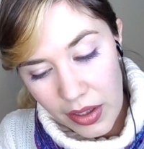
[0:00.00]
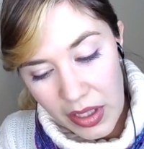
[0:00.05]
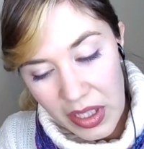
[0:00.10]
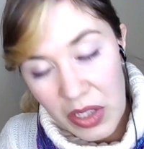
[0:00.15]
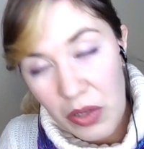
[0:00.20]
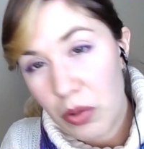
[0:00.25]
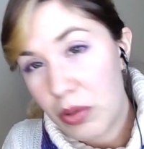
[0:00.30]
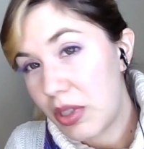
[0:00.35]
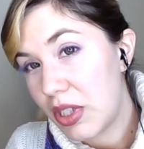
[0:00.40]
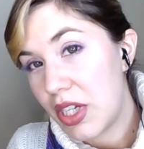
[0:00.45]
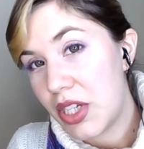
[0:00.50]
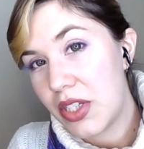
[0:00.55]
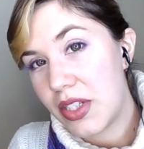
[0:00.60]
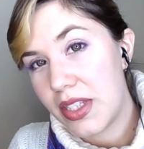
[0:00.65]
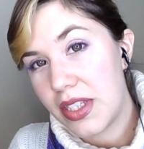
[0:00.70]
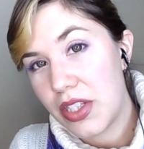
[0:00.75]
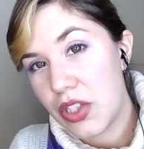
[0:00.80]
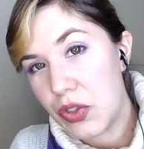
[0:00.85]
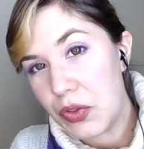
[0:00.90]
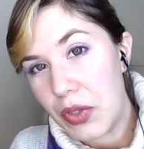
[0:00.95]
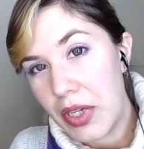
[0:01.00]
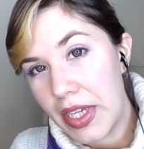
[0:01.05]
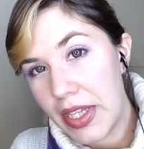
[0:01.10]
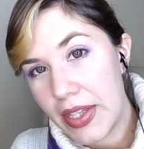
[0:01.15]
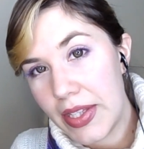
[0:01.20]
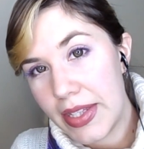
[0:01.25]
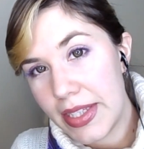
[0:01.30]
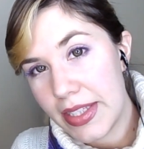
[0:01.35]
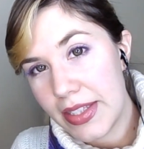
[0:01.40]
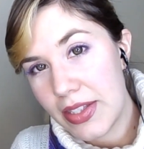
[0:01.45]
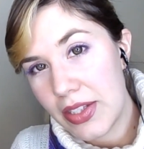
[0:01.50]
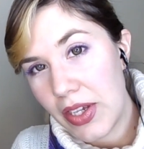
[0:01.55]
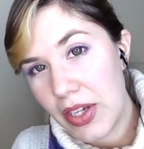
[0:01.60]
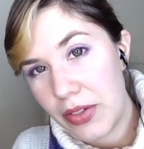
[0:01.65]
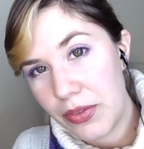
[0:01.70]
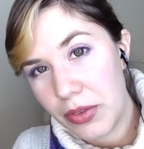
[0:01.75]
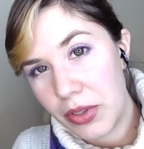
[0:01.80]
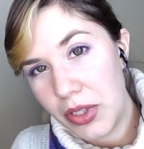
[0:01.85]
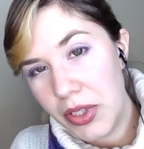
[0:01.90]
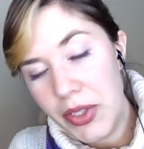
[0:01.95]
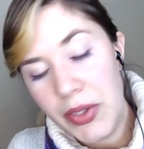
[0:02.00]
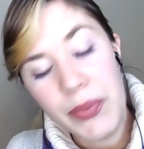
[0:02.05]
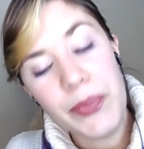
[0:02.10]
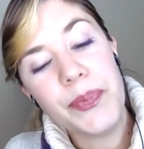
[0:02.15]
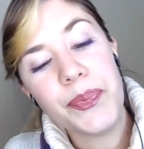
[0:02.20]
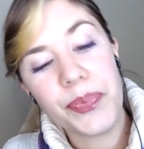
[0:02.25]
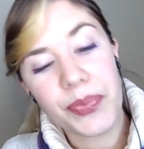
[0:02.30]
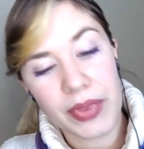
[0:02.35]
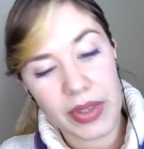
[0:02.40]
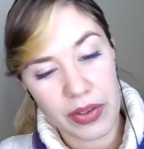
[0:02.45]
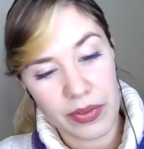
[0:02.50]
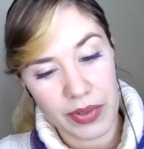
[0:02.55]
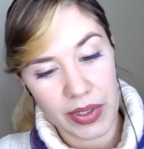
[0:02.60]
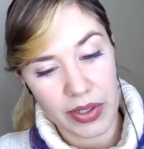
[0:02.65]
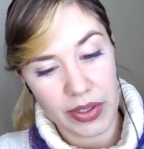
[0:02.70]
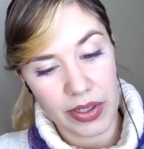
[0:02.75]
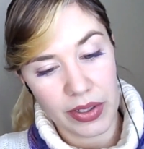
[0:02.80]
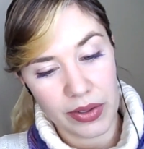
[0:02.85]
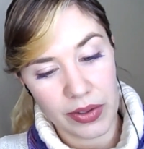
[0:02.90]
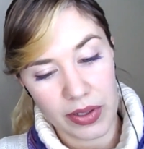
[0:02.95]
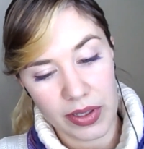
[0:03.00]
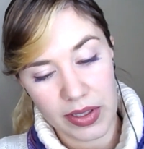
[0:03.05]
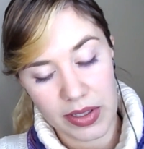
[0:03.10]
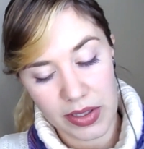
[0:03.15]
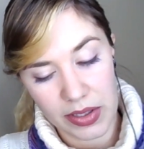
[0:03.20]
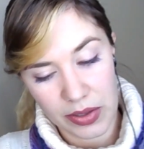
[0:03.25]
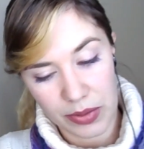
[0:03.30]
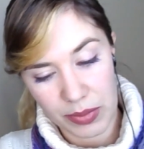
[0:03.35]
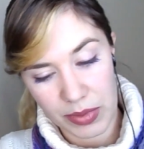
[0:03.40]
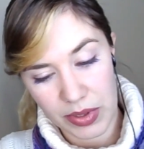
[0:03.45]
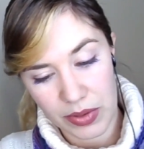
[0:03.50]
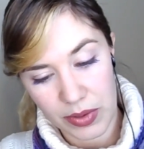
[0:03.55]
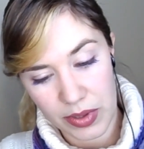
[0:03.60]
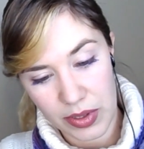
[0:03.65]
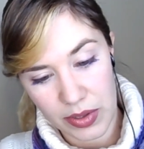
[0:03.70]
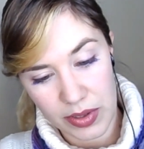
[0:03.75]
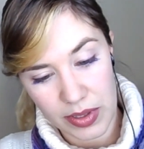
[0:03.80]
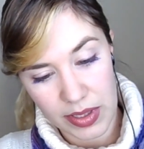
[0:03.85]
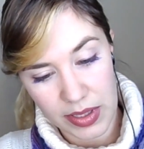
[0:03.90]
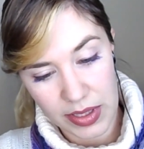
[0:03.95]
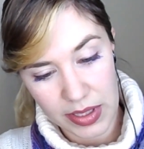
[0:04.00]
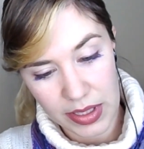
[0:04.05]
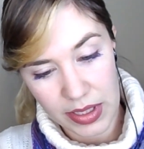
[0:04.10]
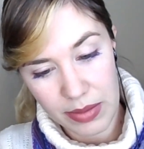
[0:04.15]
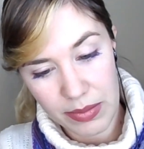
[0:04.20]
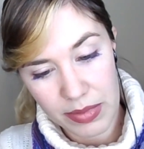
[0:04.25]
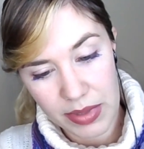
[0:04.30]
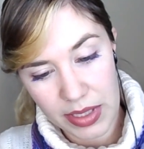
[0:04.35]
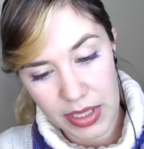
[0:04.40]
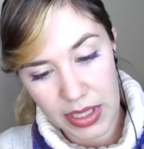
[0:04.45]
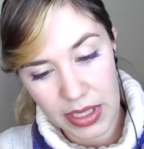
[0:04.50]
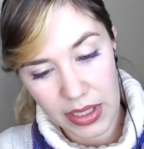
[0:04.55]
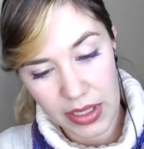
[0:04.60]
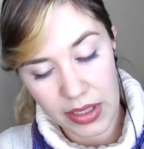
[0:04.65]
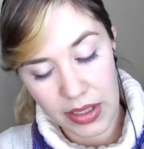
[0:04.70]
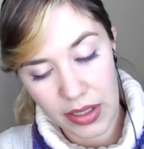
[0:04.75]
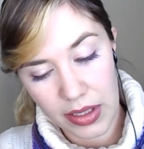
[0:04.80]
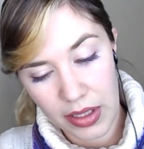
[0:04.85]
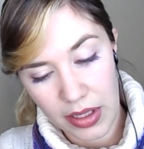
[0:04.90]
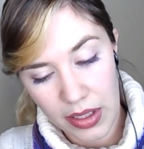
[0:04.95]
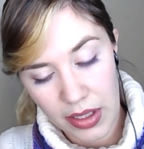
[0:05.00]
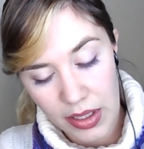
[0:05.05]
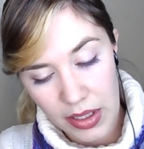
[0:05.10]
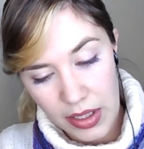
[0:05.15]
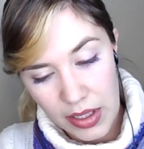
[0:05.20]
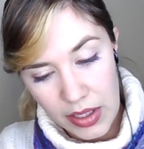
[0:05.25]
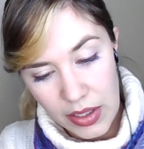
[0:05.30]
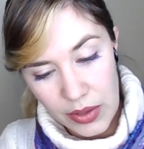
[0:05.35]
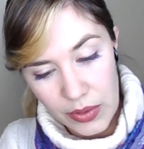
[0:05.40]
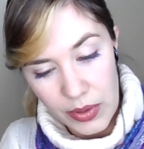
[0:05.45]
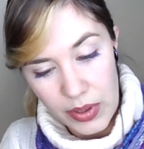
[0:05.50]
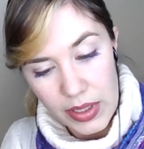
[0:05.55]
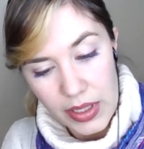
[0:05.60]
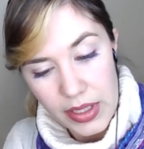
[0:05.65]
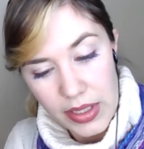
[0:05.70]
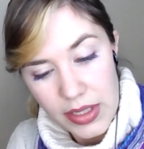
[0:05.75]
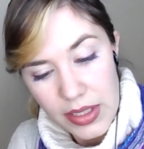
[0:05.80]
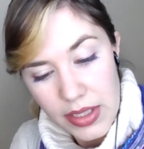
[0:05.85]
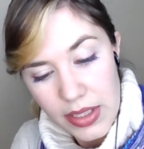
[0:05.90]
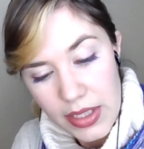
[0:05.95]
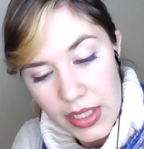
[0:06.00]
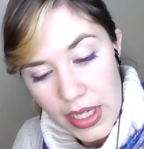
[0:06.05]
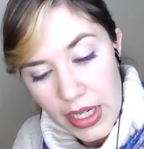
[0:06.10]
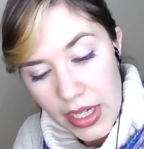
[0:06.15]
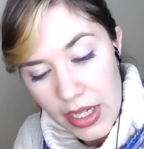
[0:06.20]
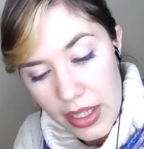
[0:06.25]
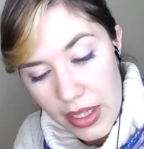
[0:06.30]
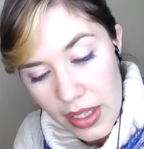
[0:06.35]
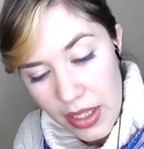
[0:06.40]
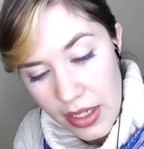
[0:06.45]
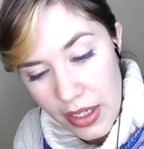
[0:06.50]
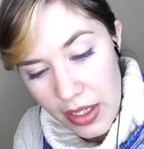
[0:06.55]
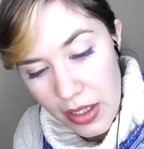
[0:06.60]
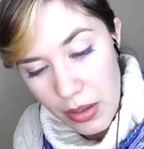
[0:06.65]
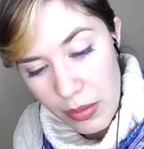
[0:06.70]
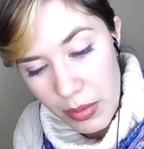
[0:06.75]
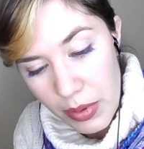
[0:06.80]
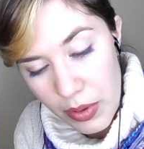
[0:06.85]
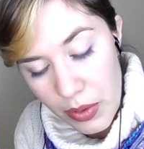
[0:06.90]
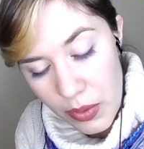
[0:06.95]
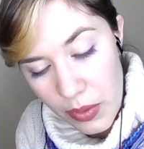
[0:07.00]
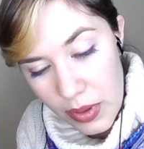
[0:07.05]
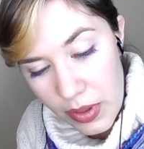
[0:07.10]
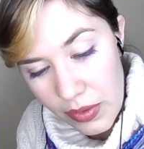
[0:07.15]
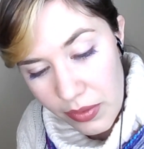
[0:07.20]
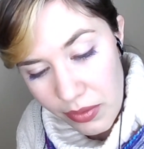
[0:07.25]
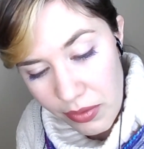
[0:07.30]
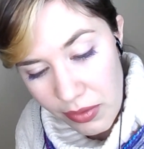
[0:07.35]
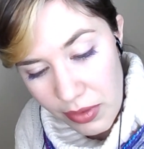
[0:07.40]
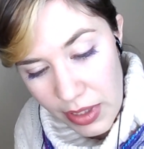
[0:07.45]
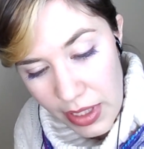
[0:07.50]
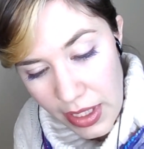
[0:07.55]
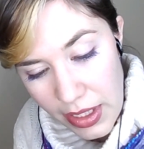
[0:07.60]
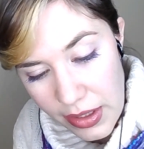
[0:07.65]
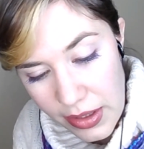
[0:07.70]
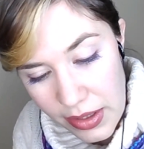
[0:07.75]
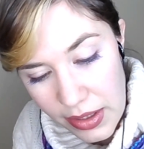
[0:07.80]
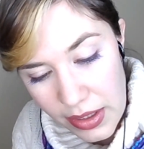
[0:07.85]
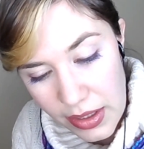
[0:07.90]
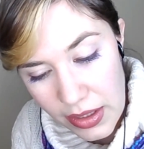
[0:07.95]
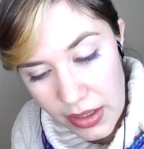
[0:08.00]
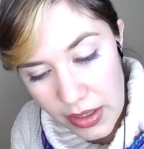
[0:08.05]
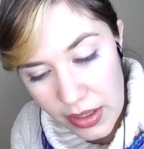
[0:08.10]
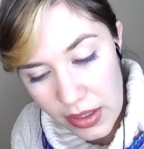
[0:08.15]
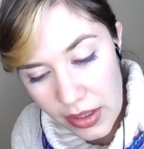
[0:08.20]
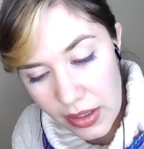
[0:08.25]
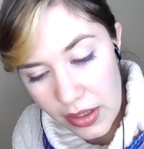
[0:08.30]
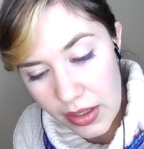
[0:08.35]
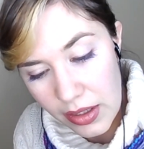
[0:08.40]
And no changes in strength on this side, right? Very good. So I'm just going to do the same thing. I'm going to extend that elbow and flex it.